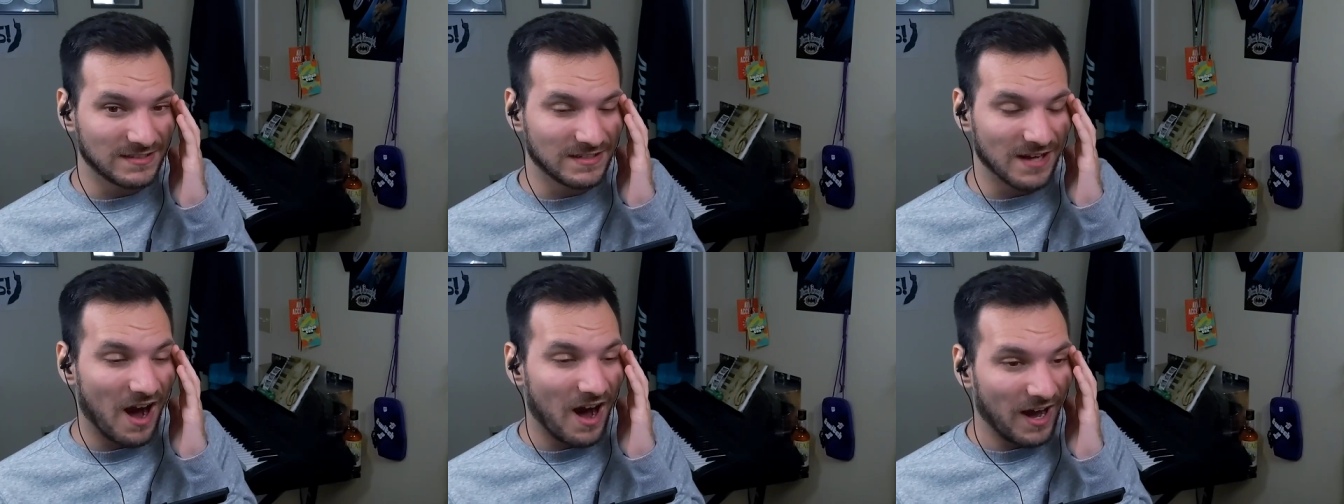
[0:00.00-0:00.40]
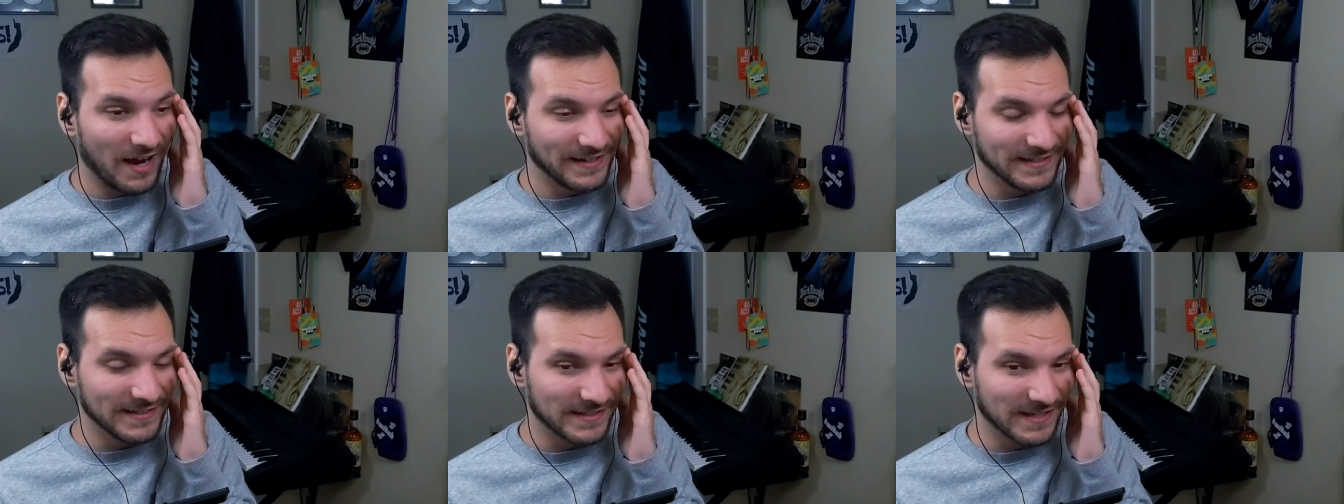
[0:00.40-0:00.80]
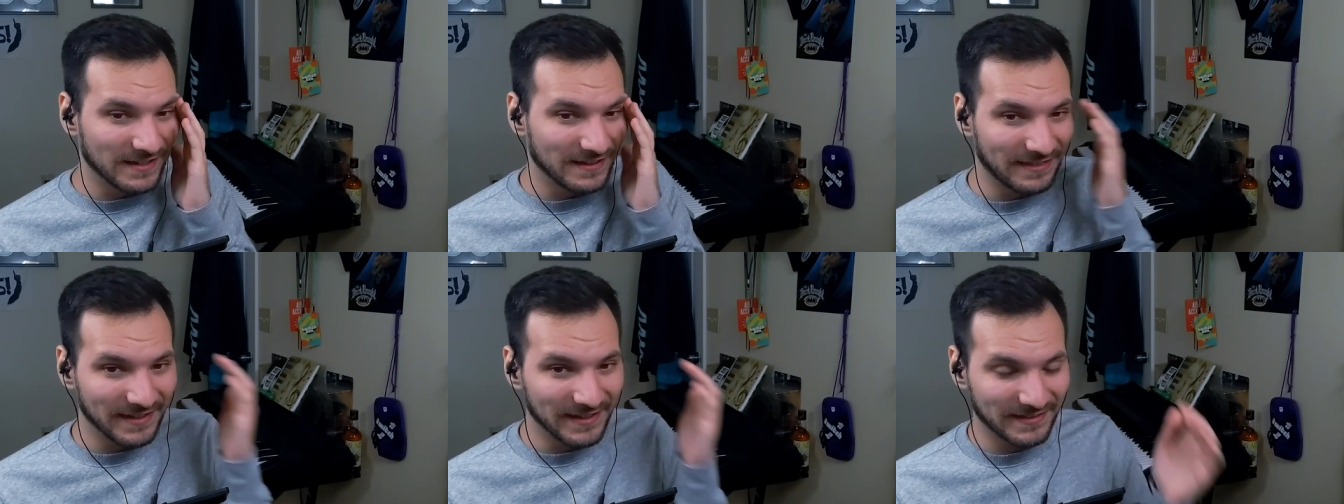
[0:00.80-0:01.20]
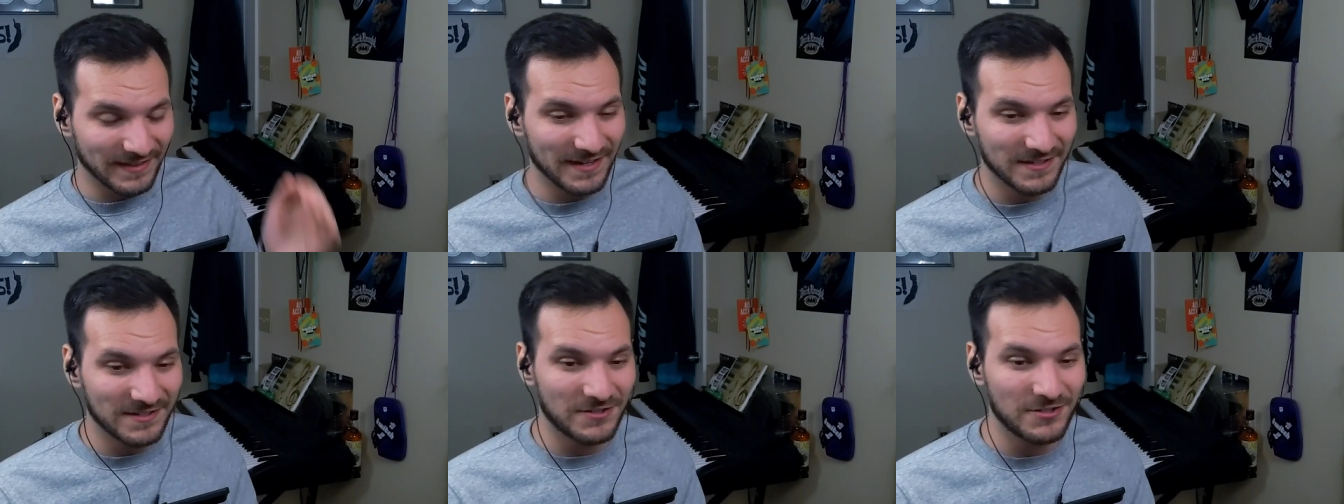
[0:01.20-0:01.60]
God. He's gonna think
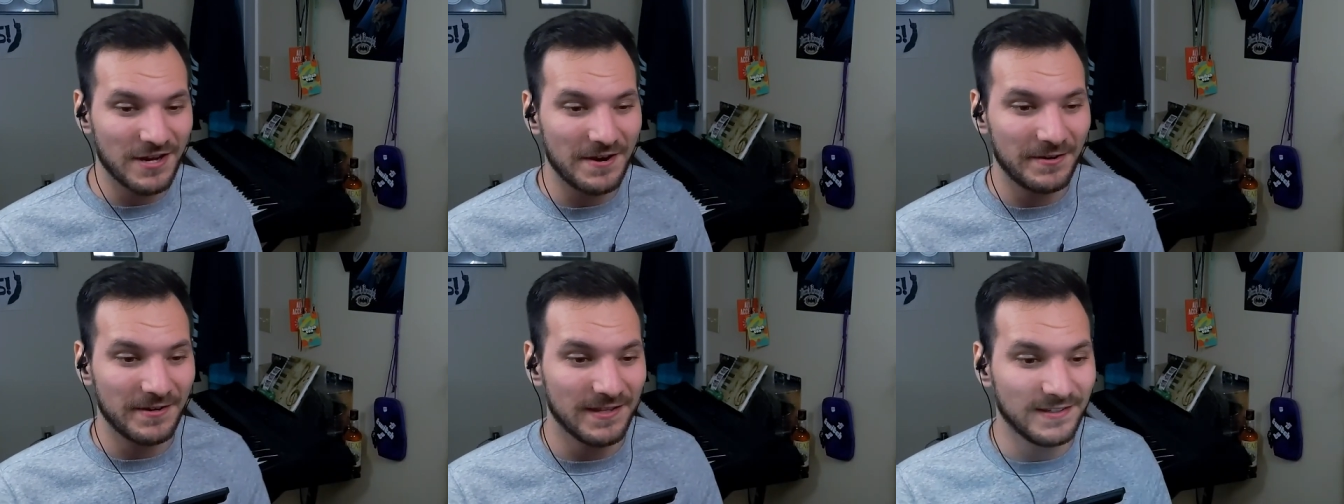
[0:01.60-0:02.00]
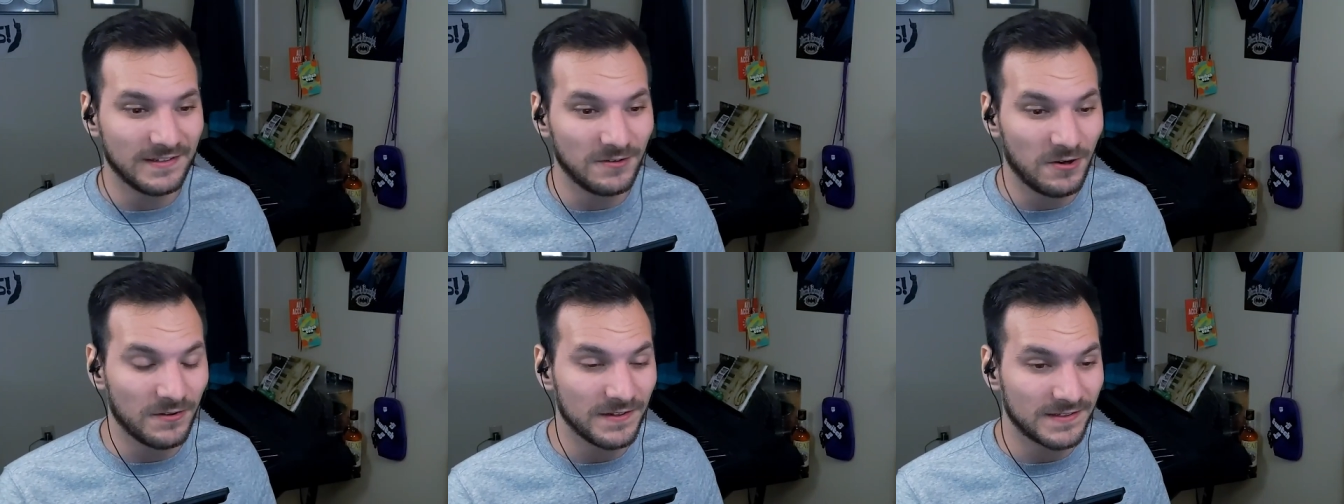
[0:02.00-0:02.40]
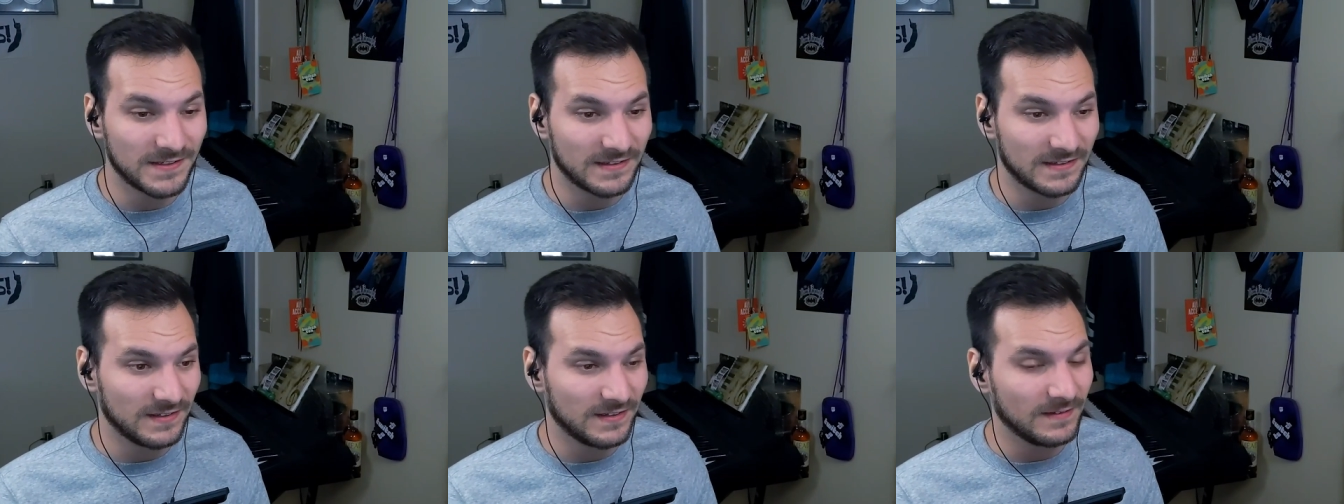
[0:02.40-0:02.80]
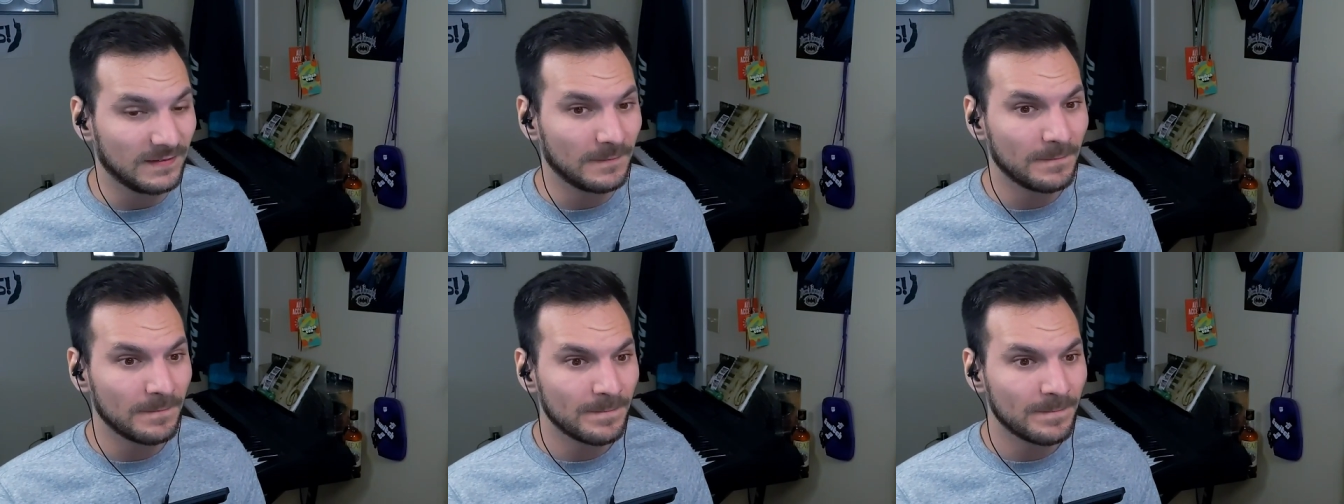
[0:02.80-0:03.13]
that it's Jerry that did all this, isn't he?